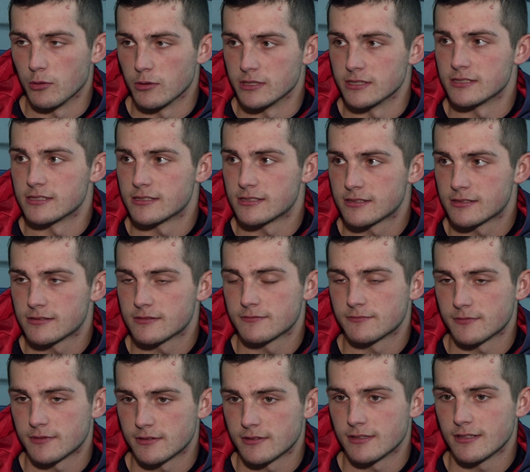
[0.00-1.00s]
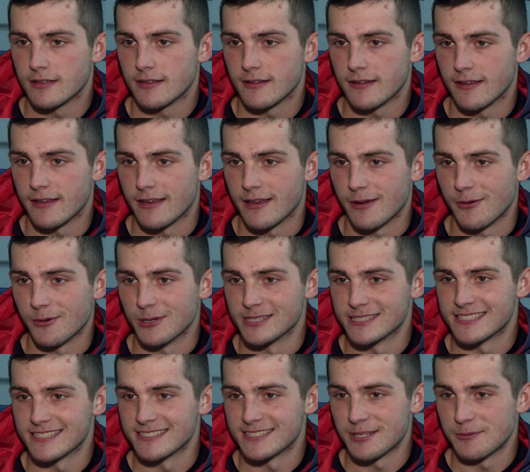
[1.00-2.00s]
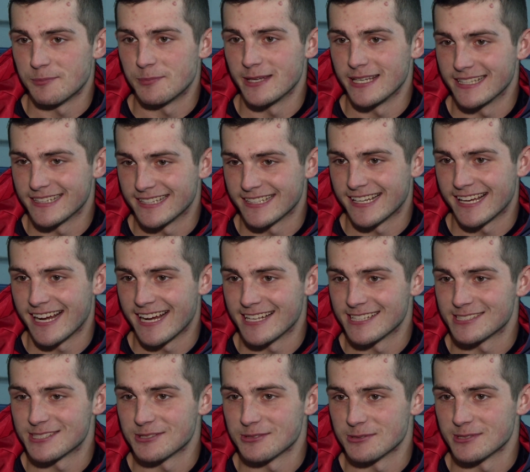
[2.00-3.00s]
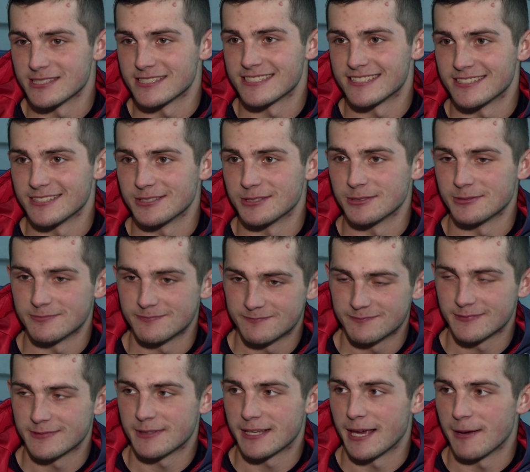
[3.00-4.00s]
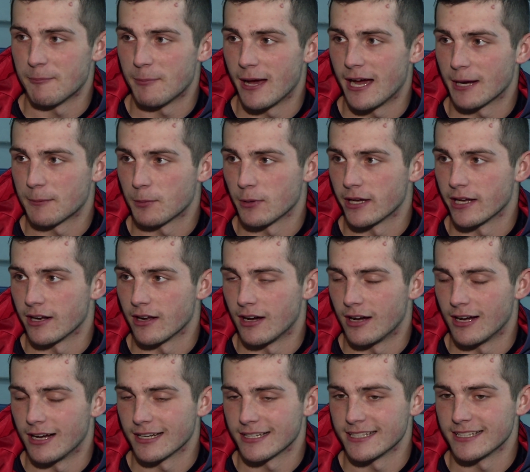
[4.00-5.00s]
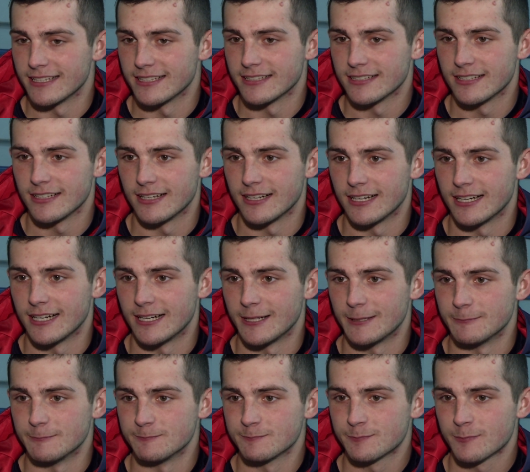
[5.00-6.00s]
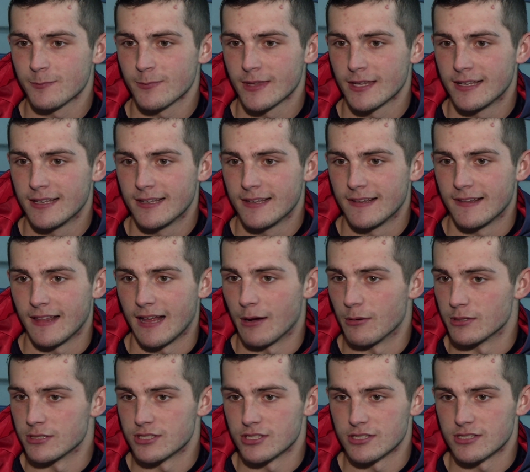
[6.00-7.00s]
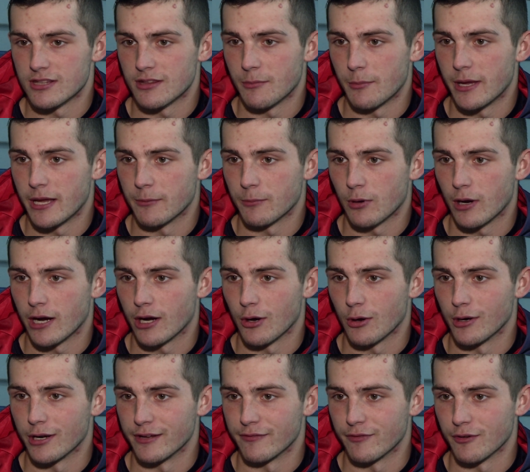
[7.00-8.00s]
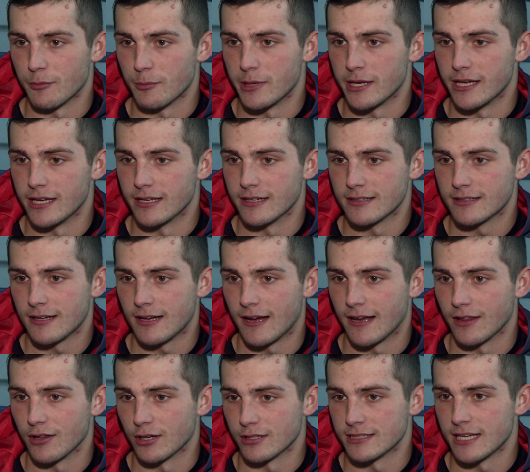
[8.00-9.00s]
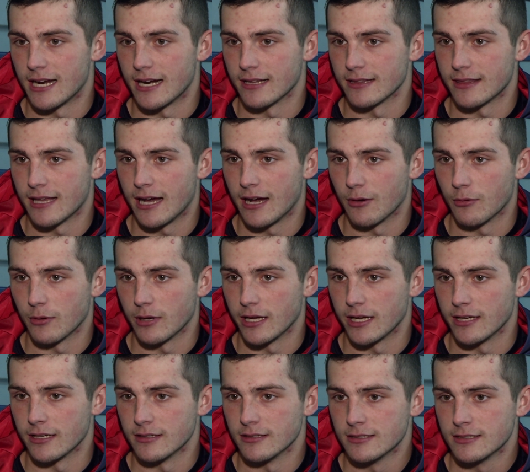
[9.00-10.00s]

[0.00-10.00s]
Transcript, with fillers: was it wasn't to beat the cancer, it was to get back playing hockey. Um, that was just the main priority for me. I looked at it that way.